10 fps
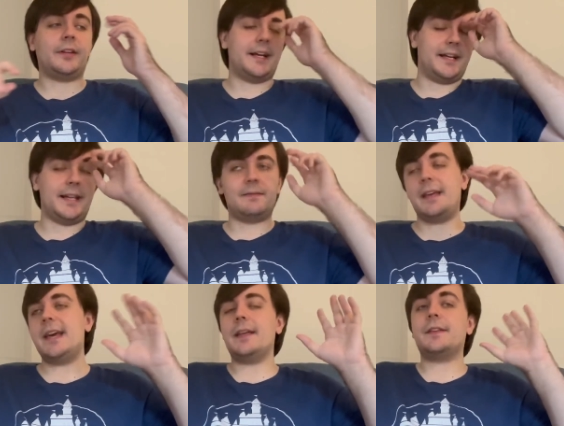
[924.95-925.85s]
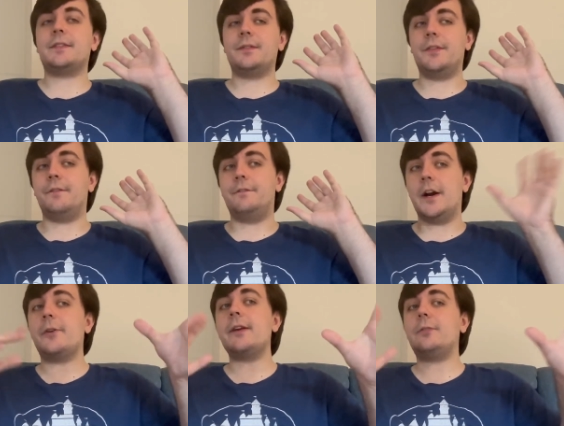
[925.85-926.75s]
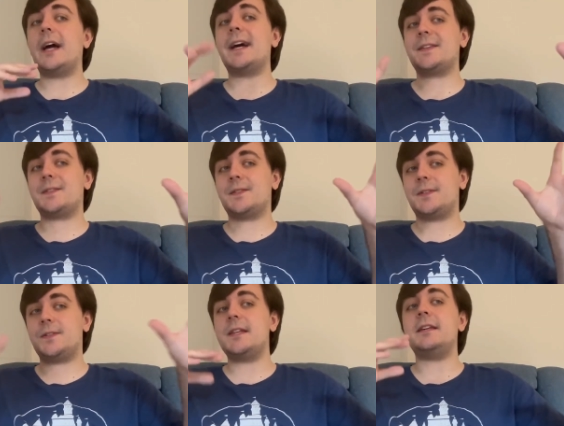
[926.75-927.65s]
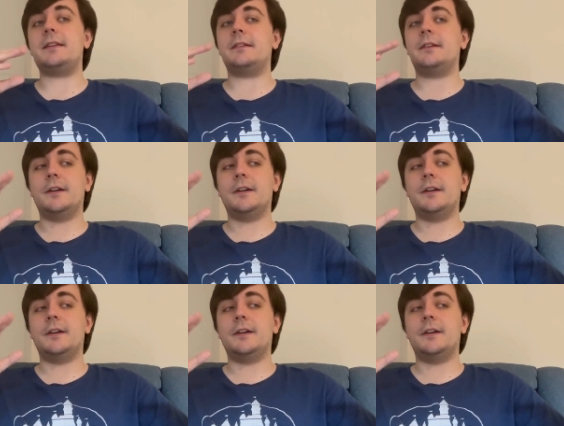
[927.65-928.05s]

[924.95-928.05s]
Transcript: like at the at the very last scene